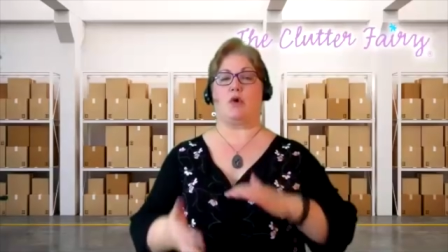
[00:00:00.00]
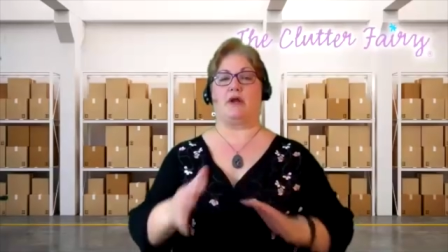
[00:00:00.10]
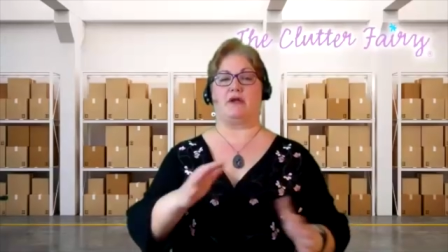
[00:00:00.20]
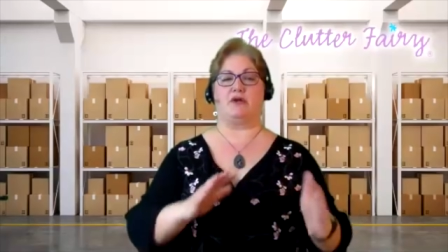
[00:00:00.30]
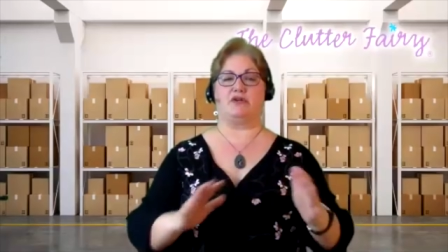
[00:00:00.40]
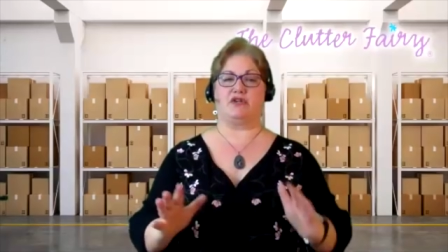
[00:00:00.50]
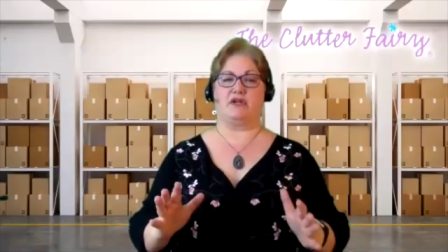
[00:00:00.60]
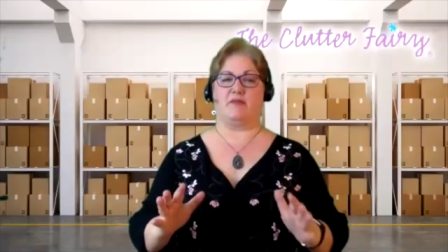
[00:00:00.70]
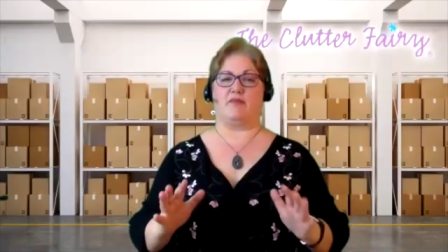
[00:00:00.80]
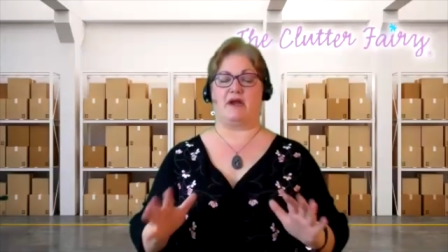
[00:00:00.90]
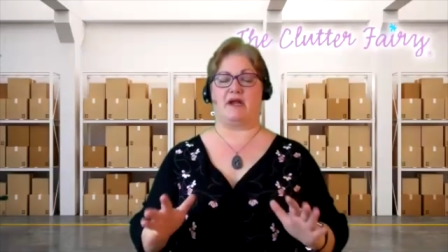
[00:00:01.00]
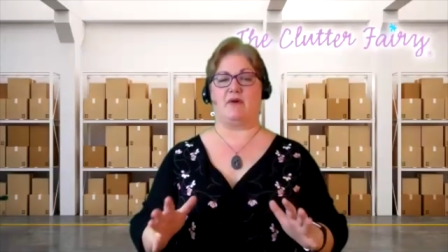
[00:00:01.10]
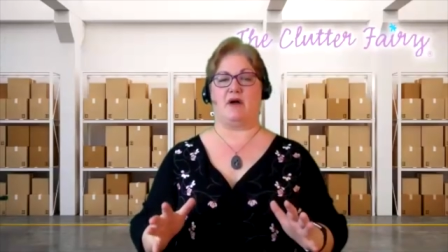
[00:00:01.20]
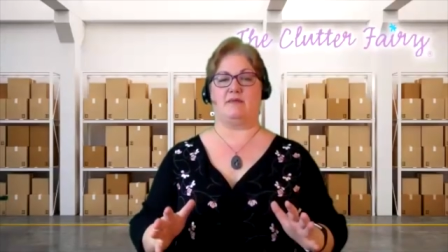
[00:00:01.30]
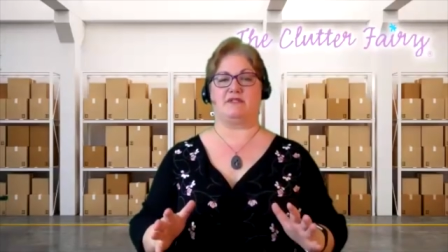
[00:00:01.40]
and cushion a
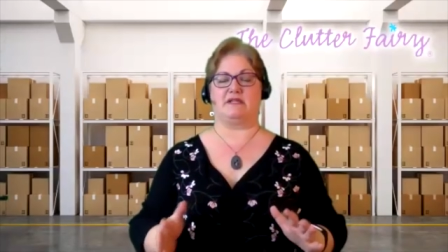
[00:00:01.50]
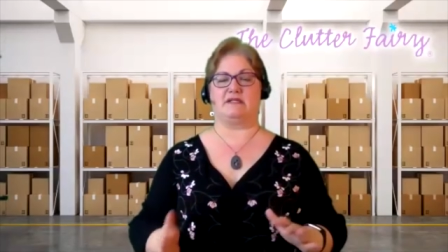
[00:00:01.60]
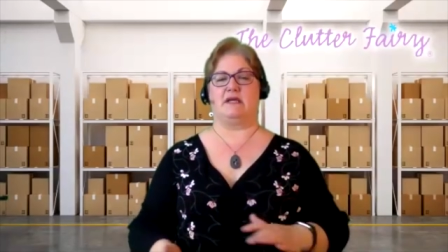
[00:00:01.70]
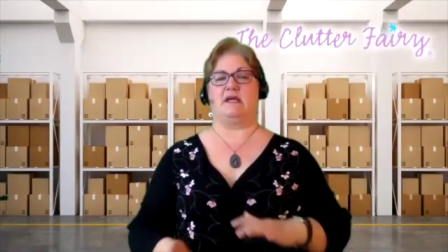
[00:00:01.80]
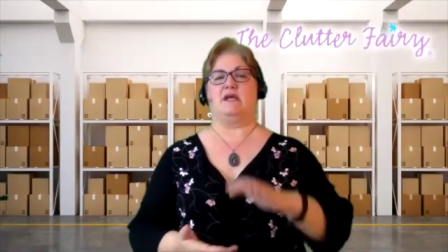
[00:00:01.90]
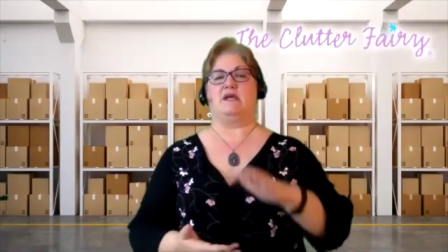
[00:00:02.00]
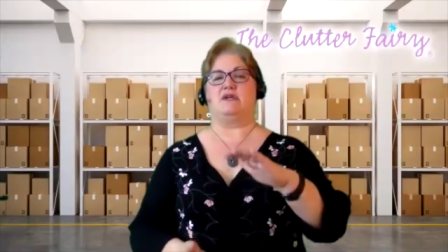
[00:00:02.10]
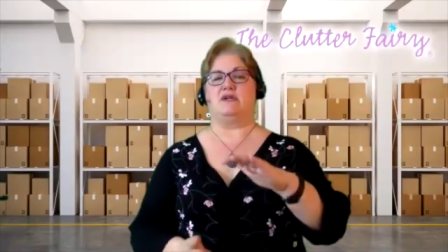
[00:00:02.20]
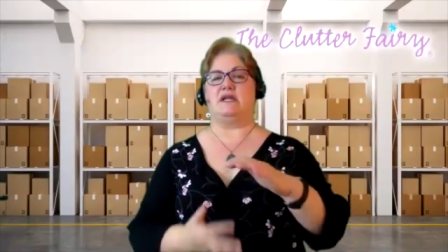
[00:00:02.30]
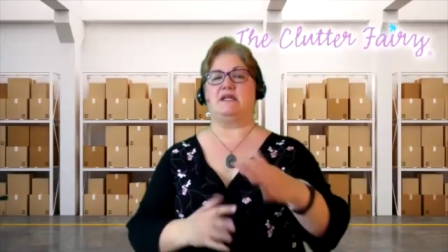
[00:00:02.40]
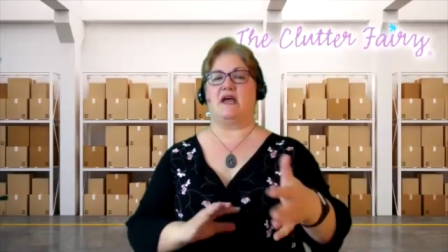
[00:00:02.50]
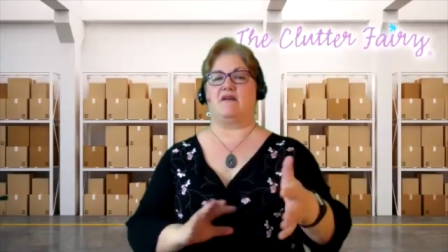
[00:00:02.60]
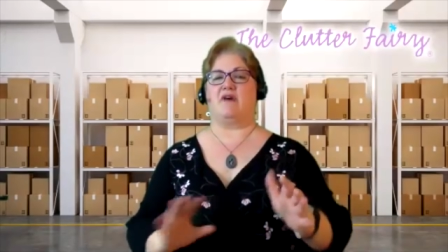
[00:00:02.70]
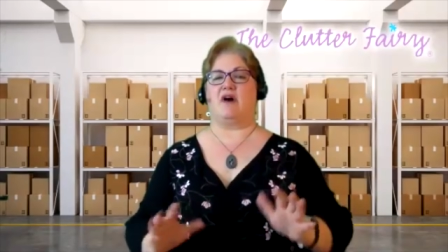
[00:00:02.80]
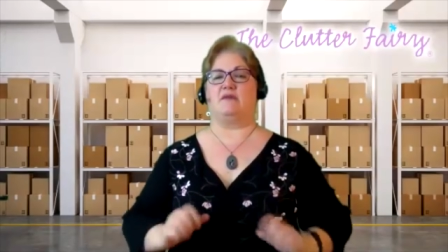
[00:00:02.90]
breakable object, you need
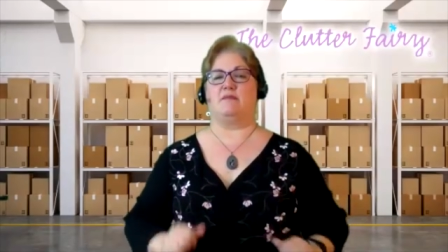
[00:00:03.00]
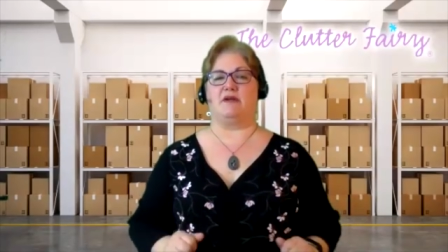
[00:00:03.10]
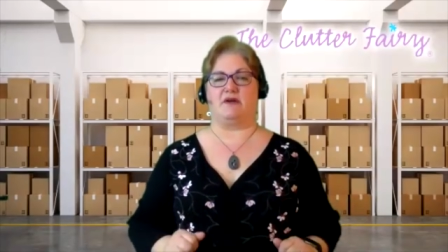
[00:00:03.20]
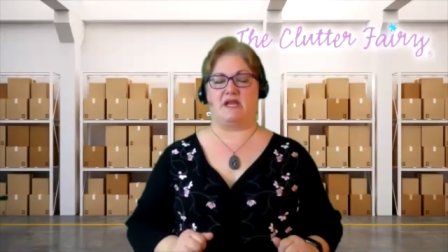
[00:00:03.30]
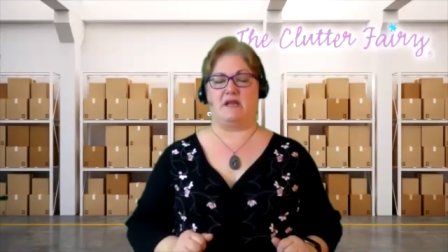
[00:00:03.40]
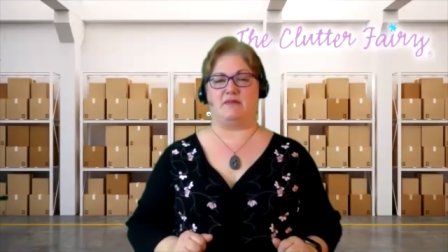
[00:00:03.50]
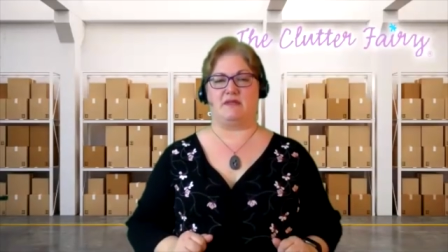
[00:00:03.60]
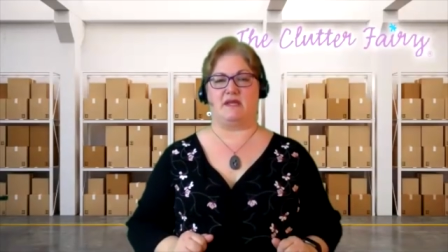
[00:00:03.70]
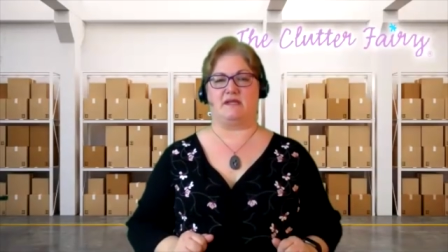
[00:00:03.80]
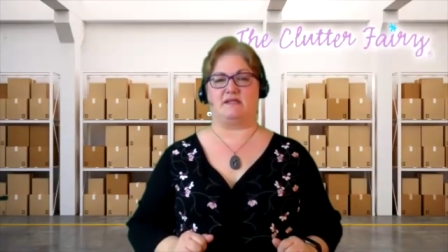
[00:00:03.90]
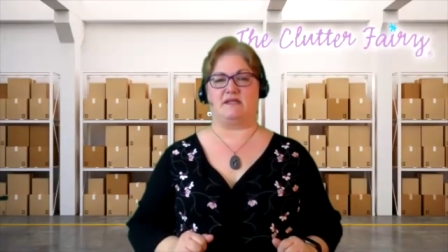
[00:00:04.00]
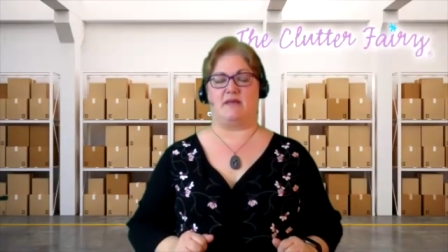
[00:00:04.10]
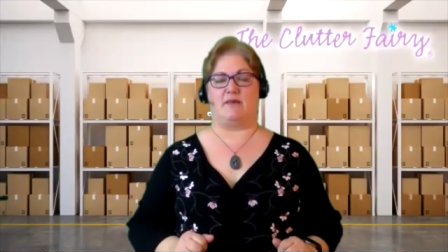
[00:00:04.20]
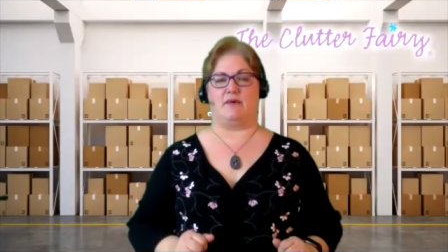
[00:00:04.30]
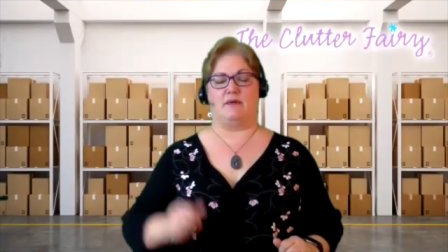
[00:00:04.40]
that volume in there to keep the thing
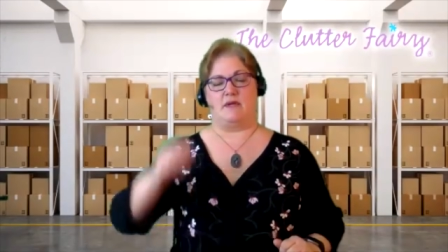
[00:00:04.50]
stable.